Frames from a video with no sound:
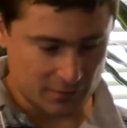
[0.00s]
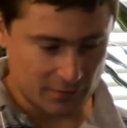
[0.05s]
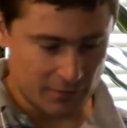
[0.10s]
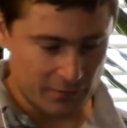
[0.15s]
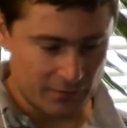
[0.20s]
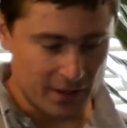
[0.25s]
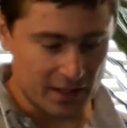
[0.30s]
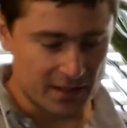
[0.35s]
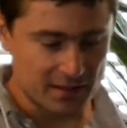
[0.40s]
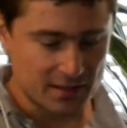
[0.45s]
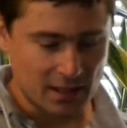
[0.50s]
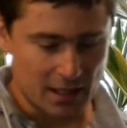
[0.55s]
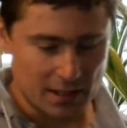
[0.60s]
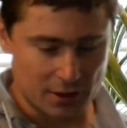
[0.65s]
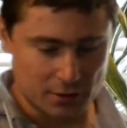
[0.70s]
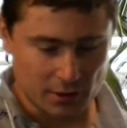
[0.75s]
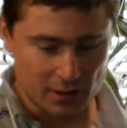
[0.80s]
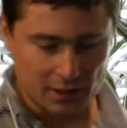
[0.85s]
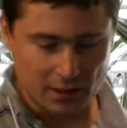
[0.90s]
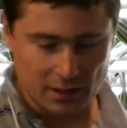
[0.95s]
fixed height
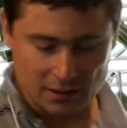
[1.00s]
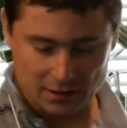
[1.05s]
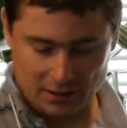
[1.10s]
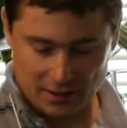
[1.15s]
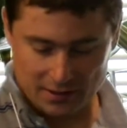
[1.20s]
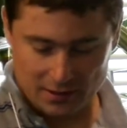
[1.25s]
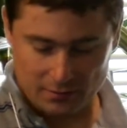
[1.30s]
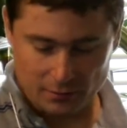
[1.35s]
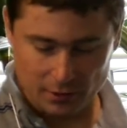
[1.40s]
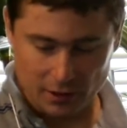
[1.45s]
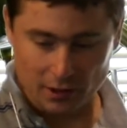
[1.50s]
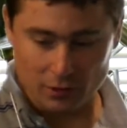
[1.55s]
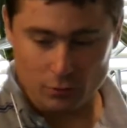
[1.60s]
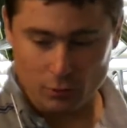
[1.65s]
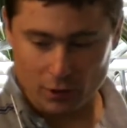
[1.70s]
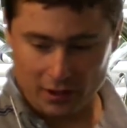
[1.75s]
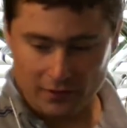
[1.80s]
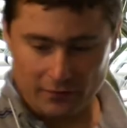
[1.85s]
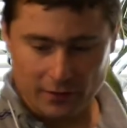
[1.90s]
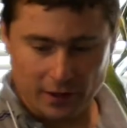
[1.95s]
tree cut doesn't really
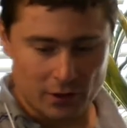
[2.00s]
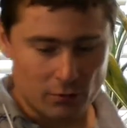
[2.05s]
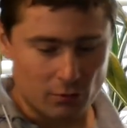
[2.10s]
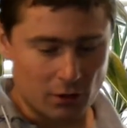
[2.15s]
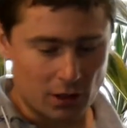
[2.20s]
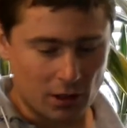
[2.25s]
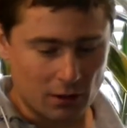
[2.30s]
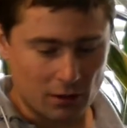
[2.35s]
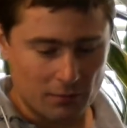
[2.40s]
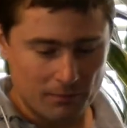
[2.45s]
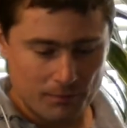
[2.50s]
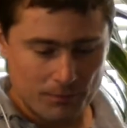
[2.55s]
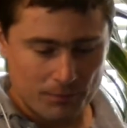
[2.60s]
work very well